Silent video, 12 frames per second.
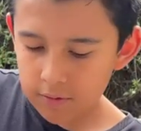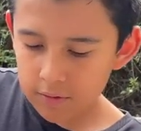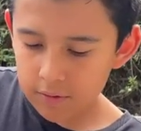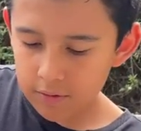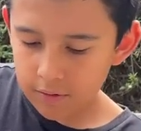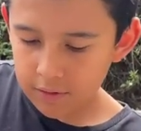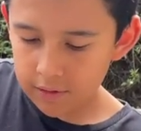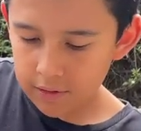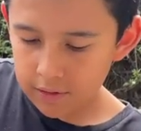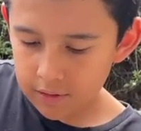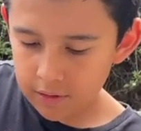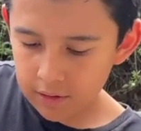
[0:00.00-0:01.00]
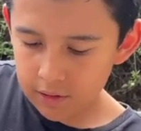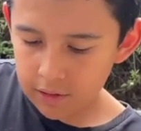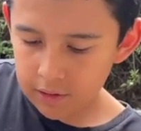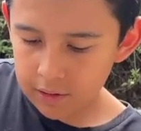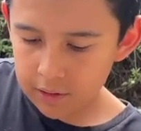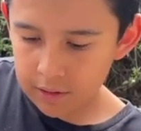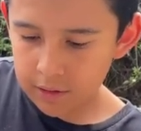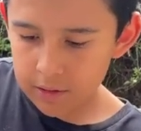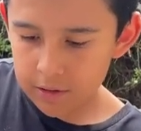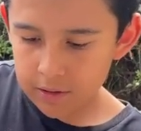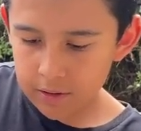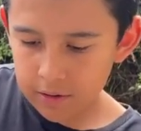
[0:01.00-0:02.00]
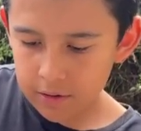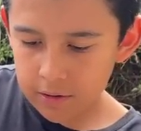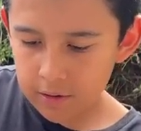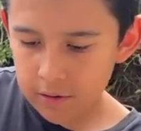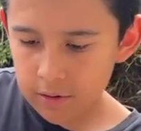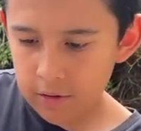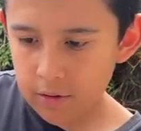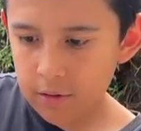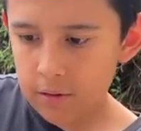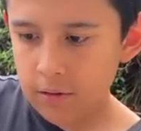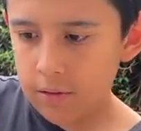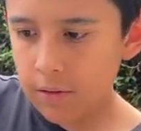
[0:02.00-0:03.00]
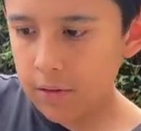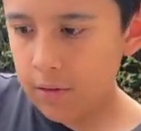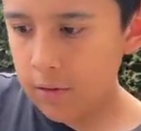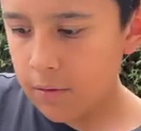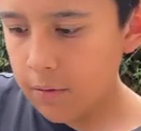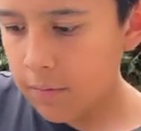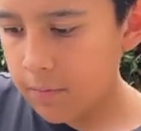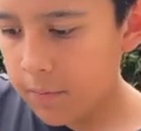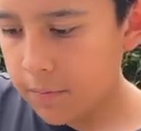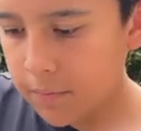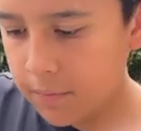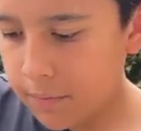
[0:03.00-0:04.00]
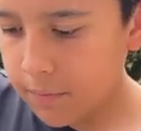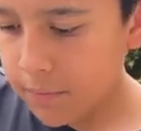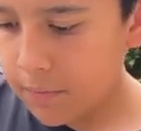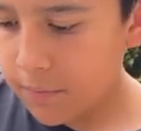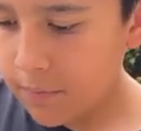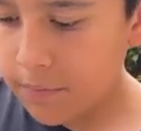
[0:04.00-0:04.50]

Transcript: No one is speaking in this clip.